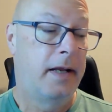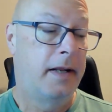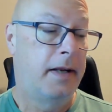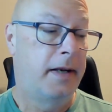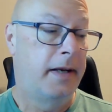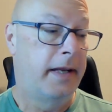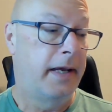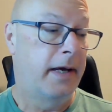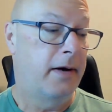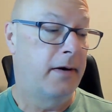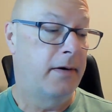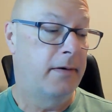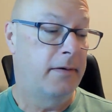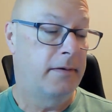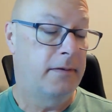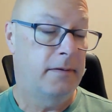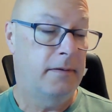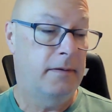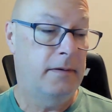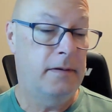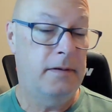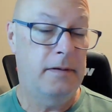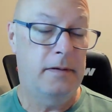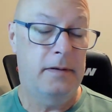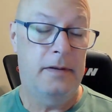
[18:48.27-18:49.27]
Now,
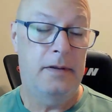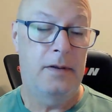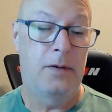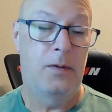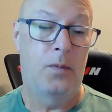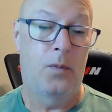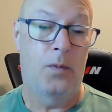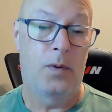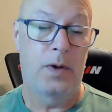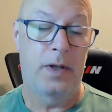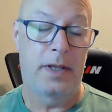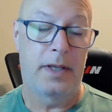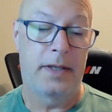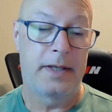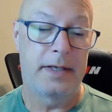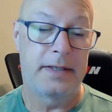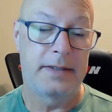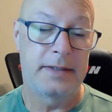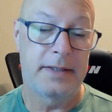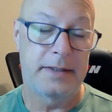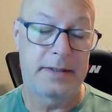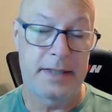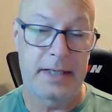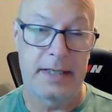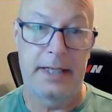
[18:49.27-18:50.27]
one of the things
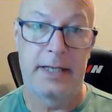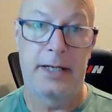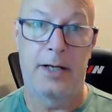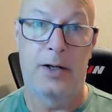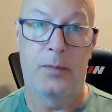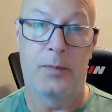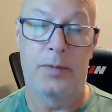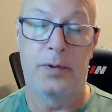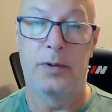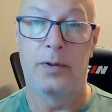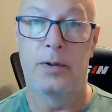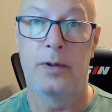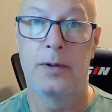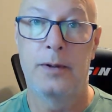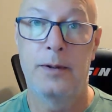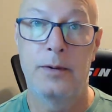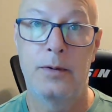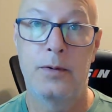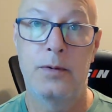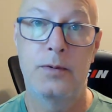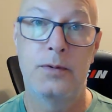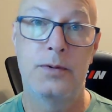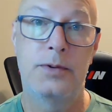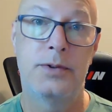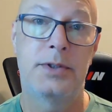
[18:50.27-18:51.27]
that's going to help you
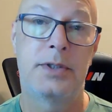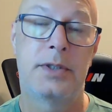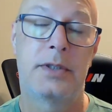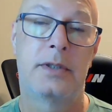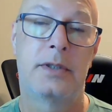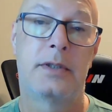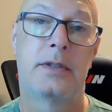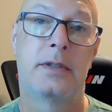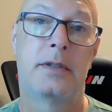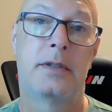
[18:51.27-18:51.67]
lose